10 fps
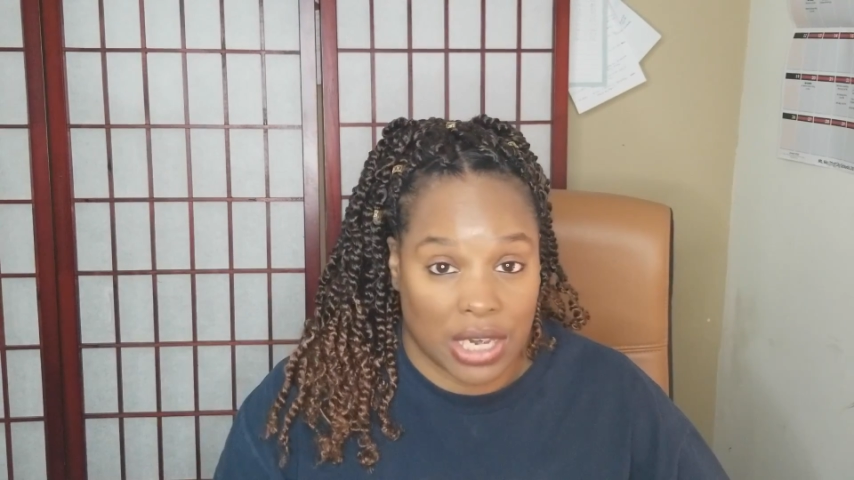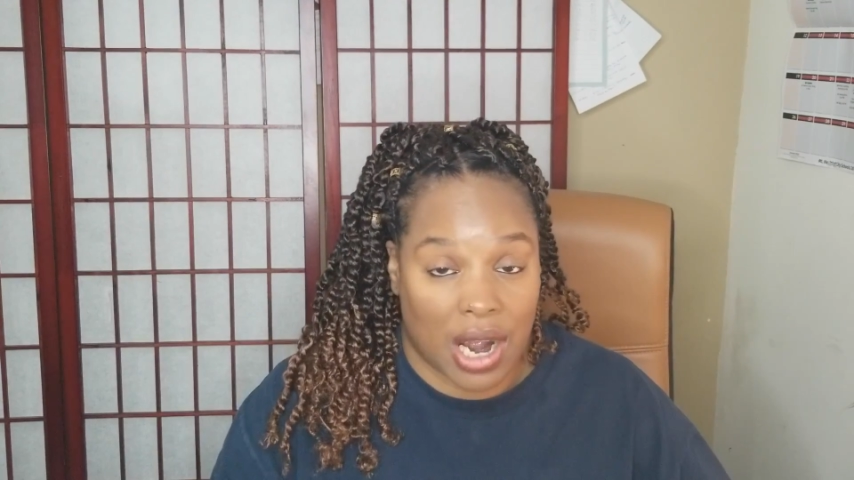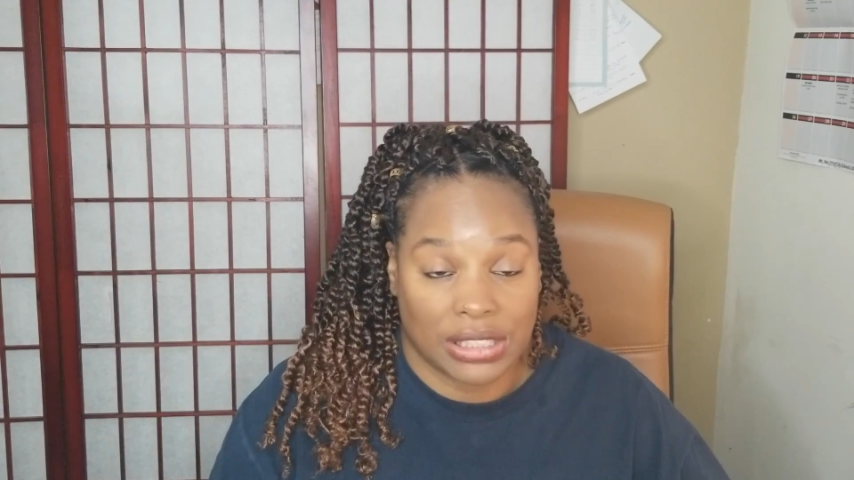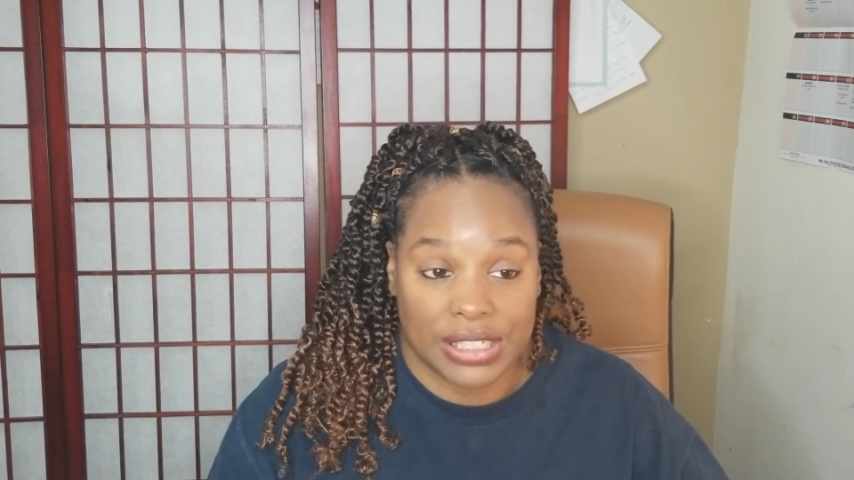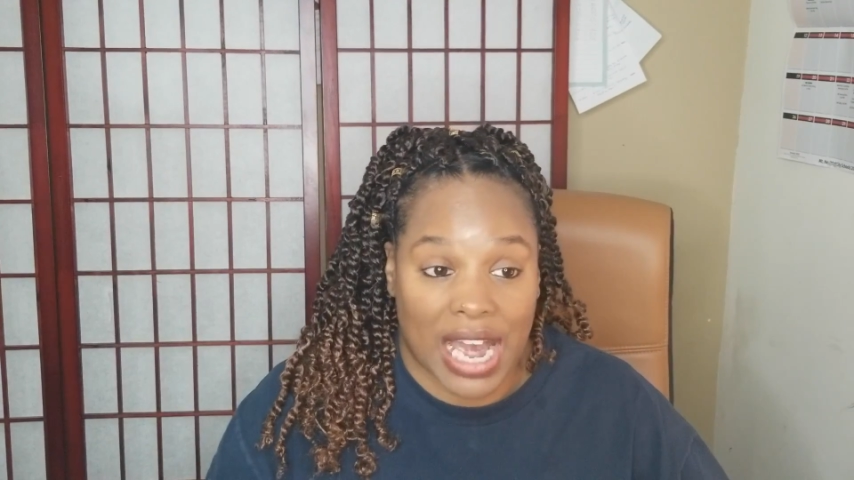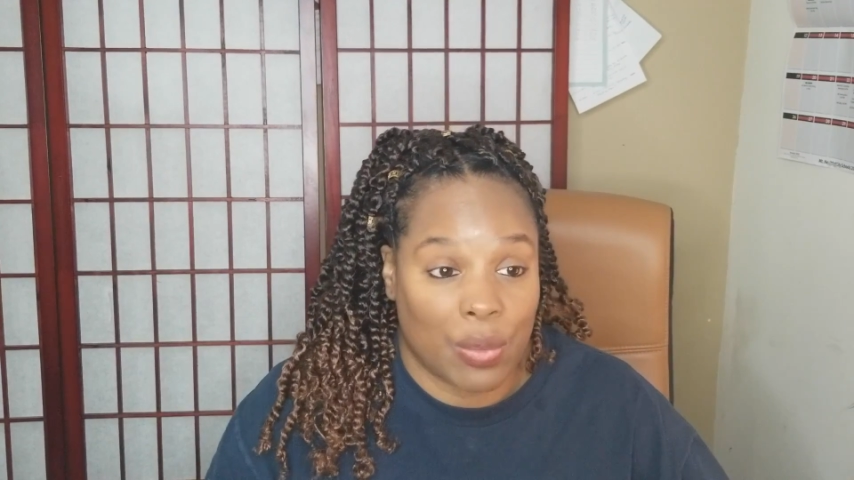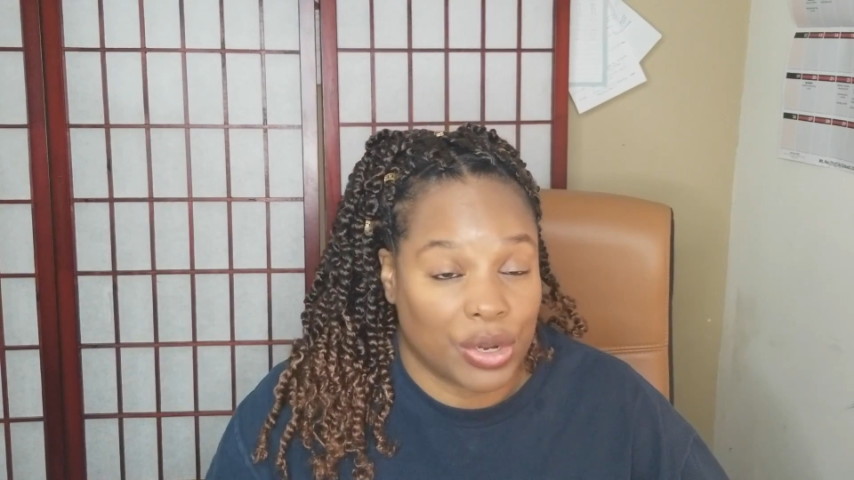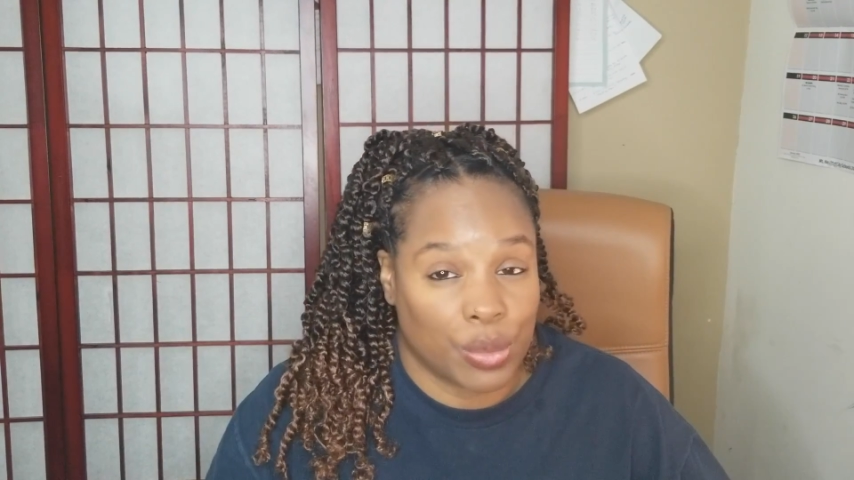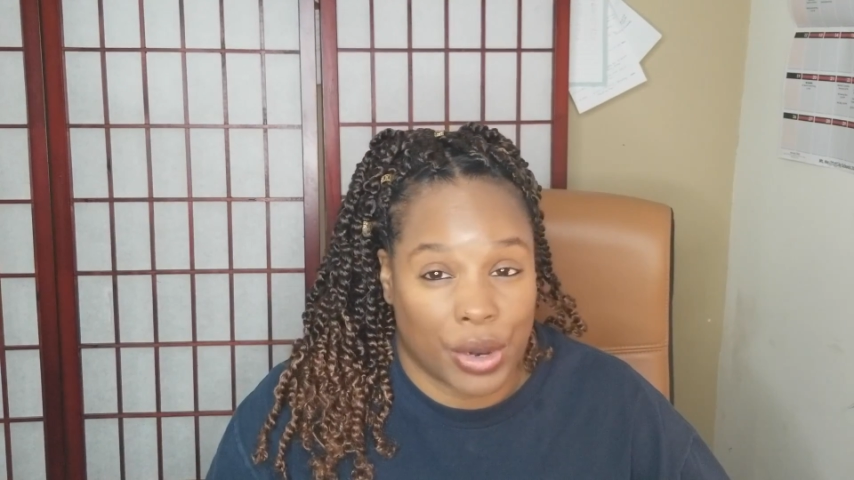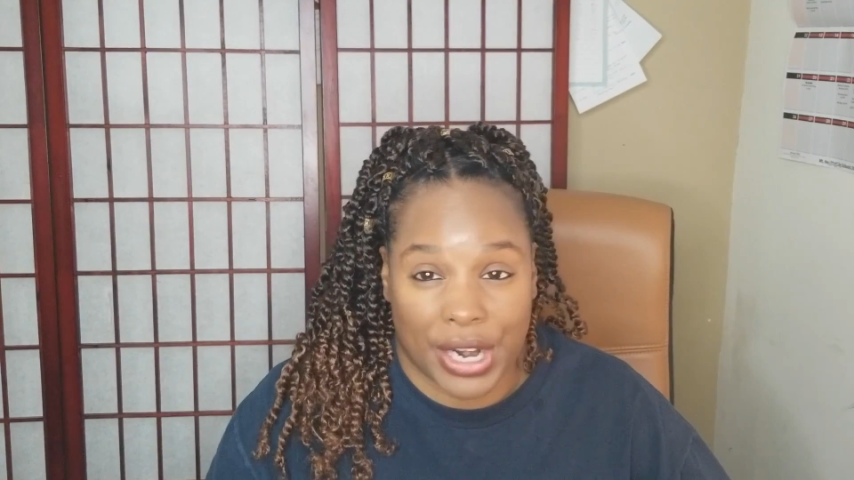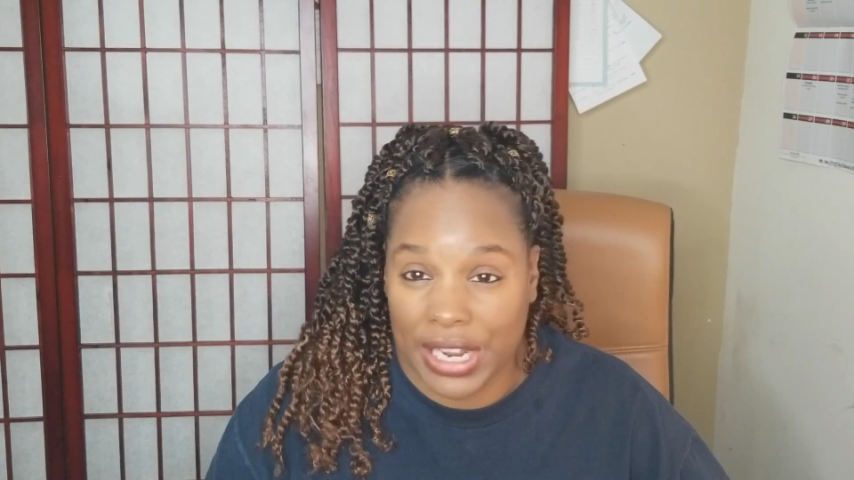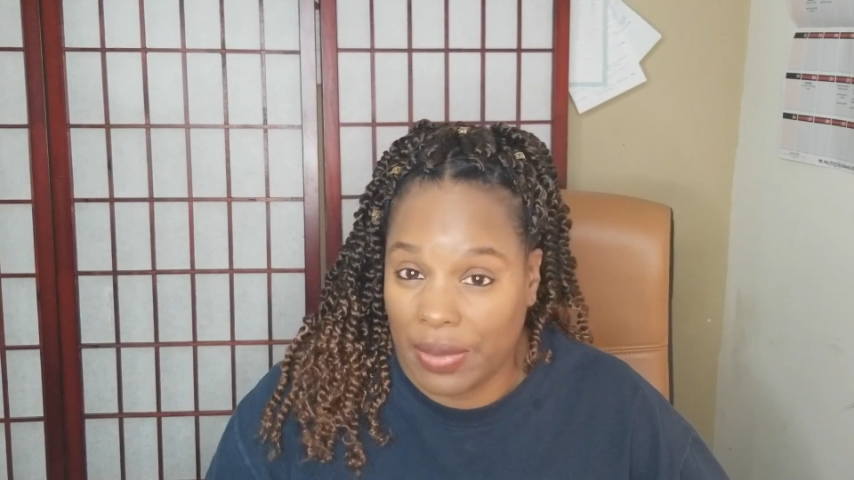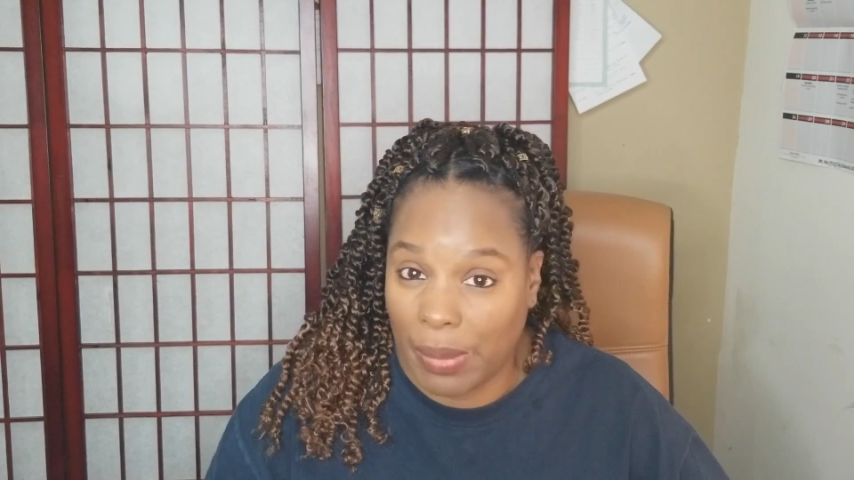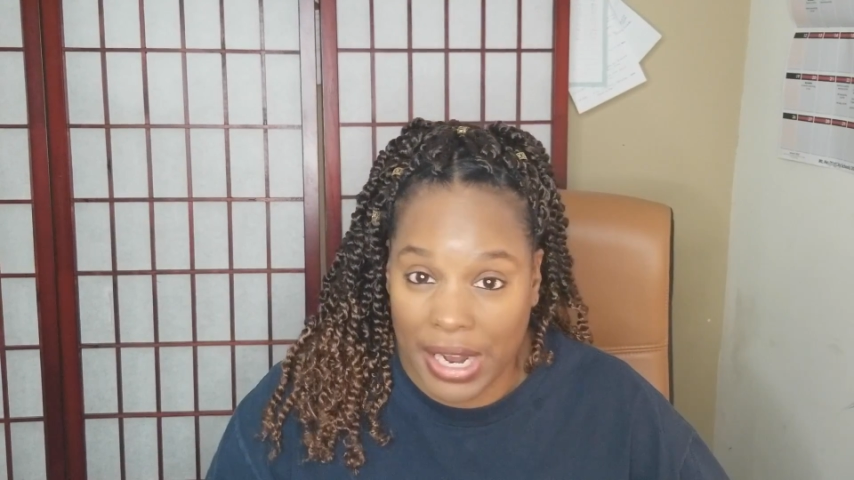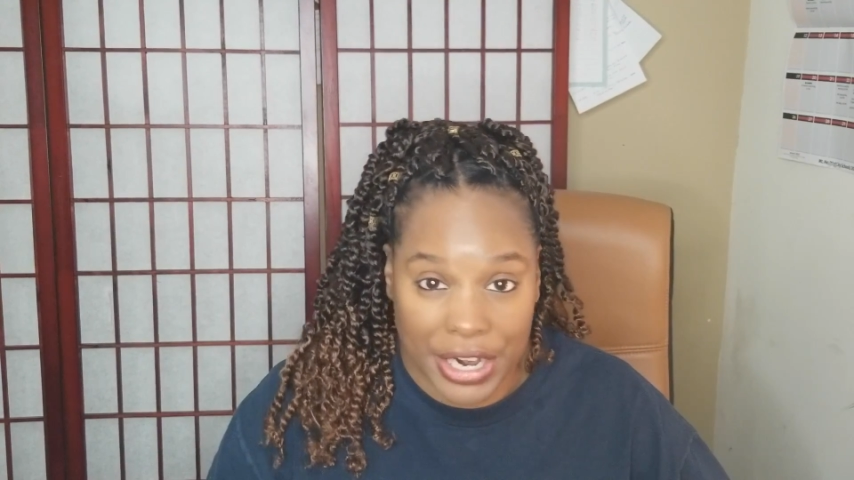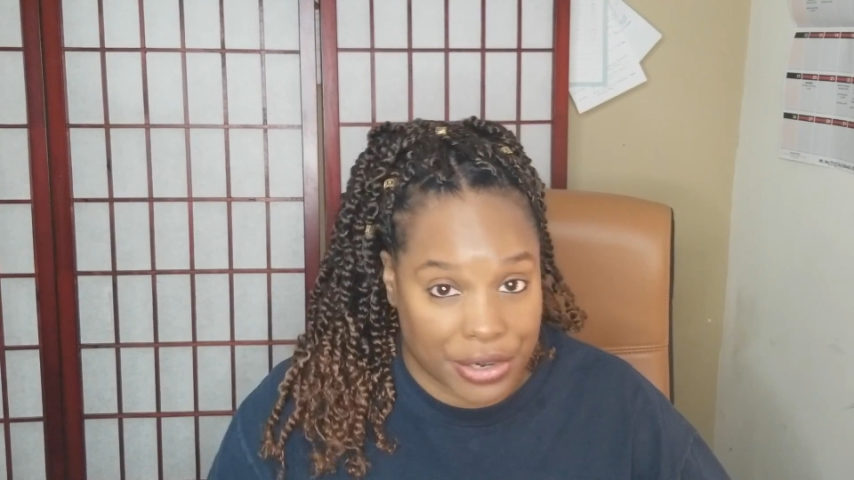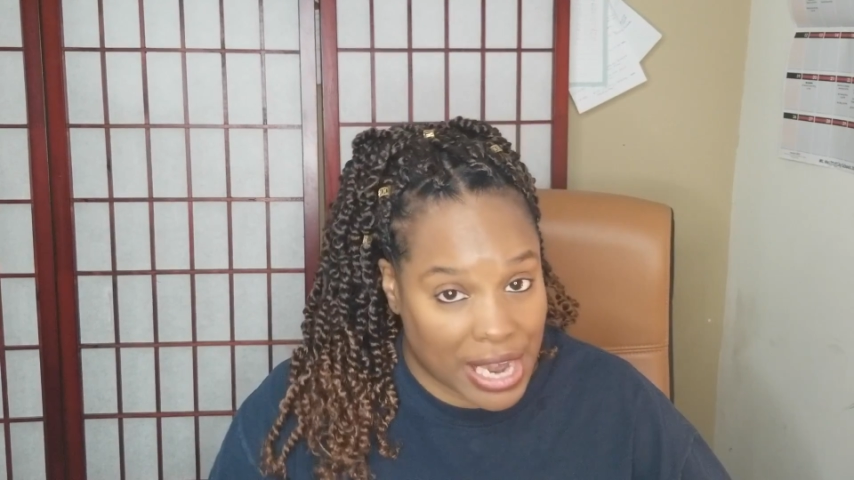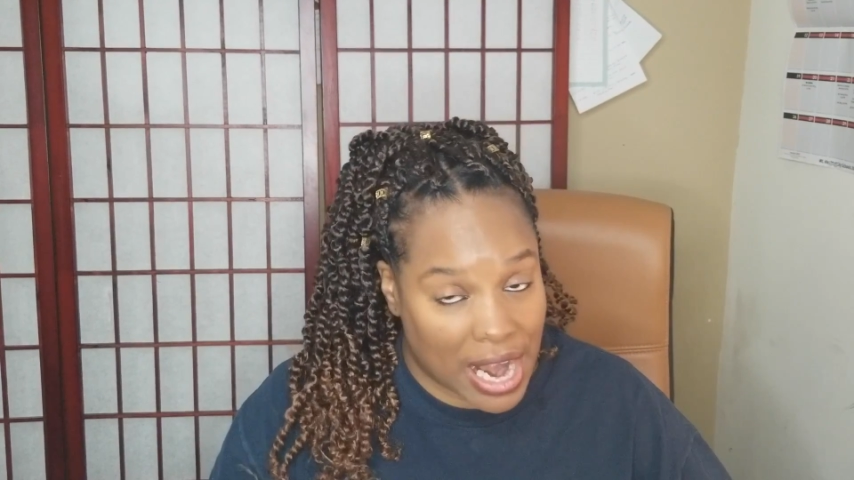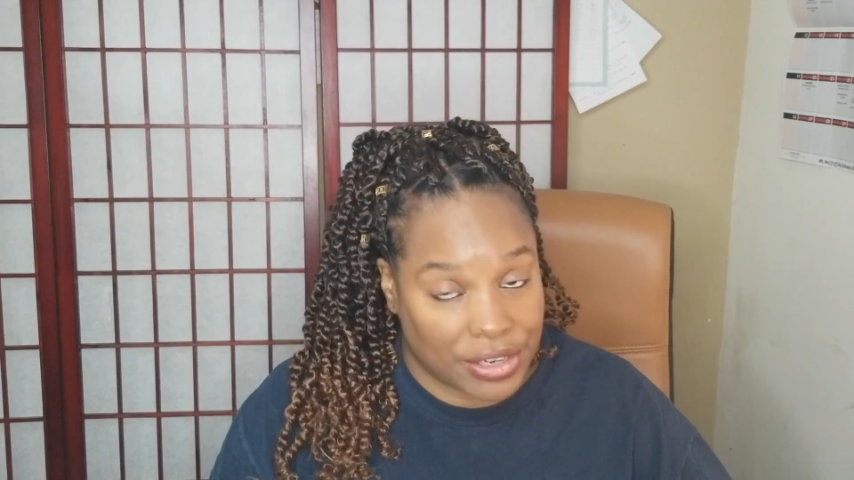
I did not want to wear any of my hair down.